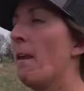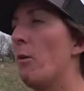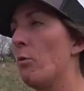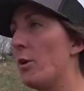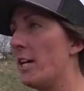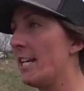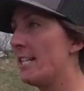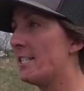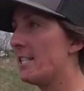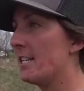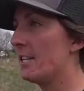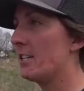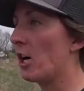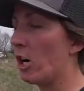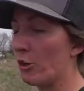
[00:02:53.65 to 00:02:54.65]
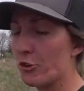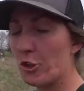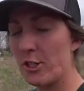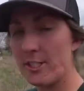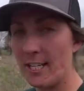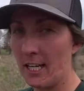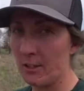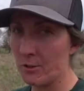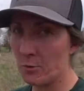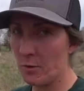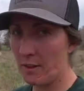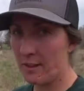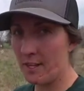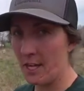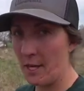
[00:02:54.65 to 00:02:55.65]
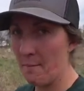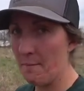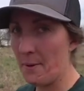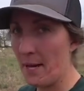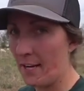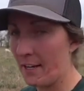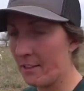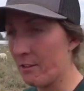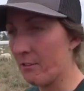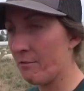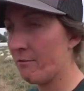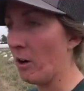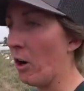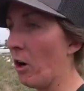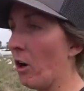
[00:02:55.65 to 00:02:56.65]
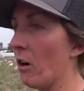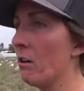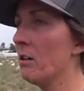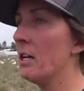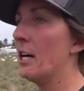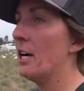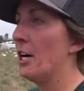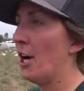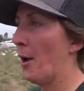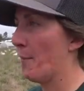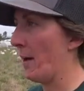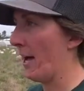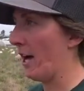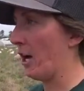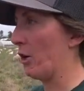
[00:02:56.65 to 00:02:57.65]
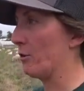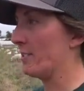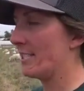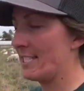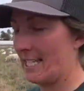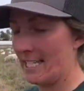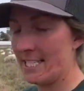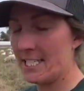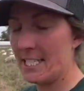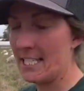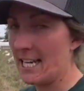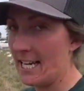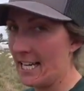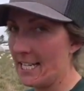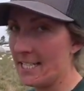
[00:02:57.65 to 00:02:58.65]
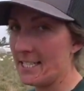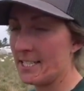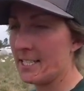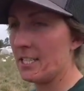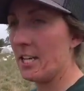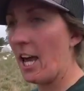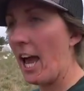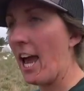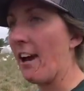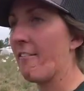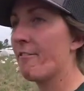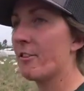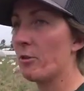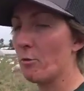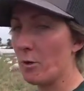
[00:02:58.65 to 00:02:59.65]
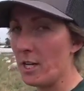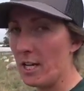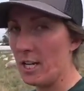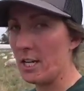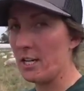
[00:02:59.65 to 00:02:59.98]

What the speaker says: We did ultrasounds with them back in the fall, about 60 days after we